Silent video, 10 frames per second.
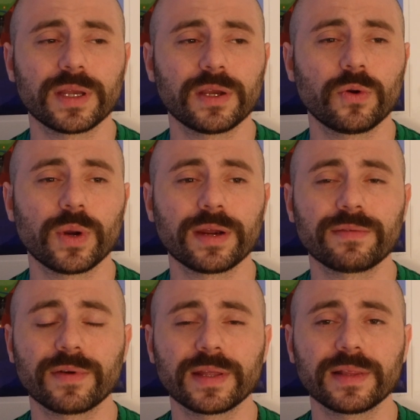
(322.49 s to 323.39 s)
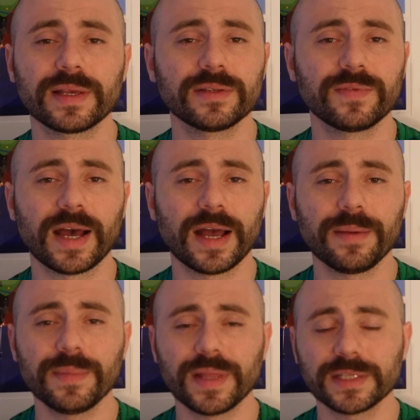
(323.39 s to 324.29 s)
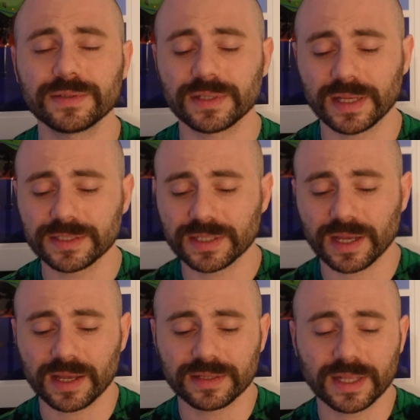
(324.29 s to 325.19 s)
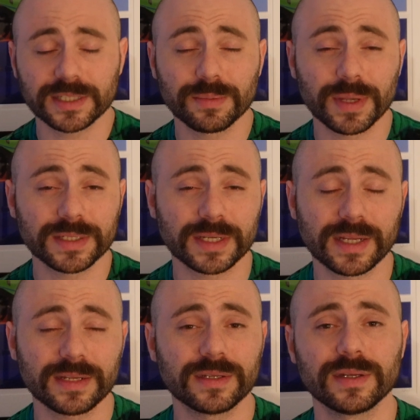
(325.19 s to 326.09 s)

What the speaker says: queer friendly vibe. That's the place I tend